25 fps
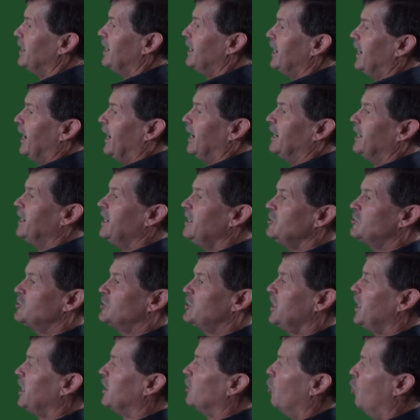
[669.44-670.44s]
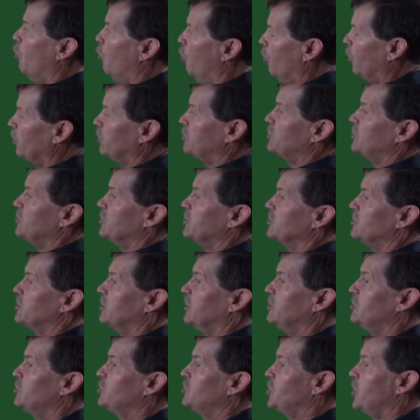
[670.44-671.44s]
And he sent horses
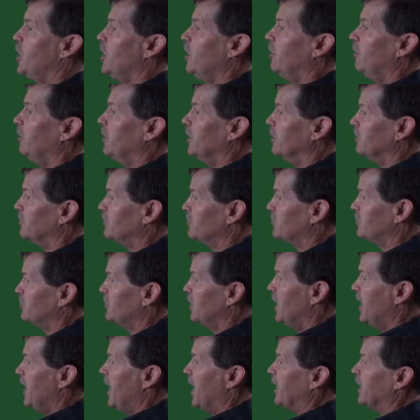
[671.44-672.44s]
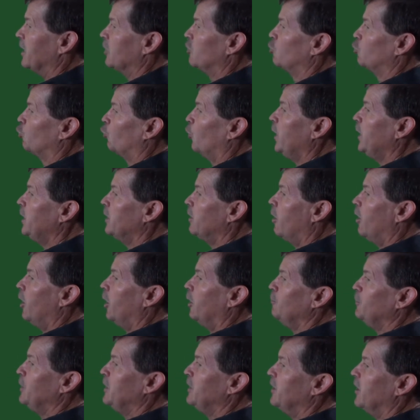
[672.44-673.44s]
and chariots and a great
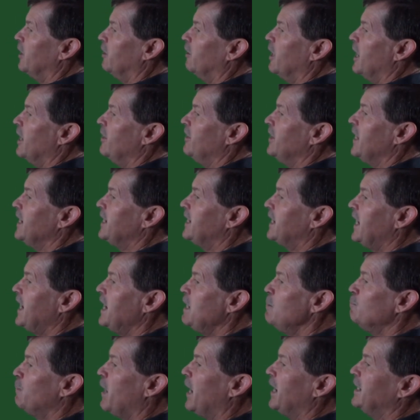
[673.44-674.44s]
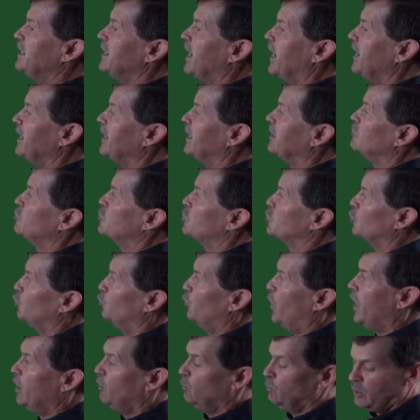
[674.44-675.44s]
army there, and they came by night and
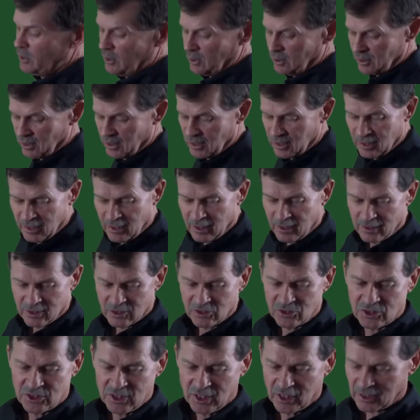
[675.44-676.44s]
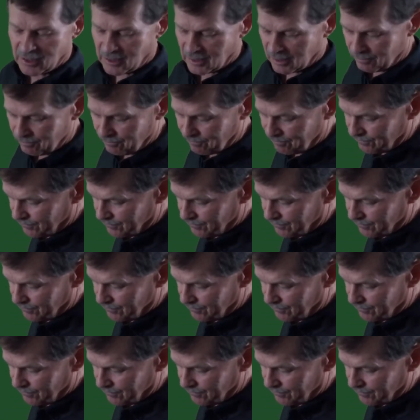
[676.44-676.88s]
surrounded the city.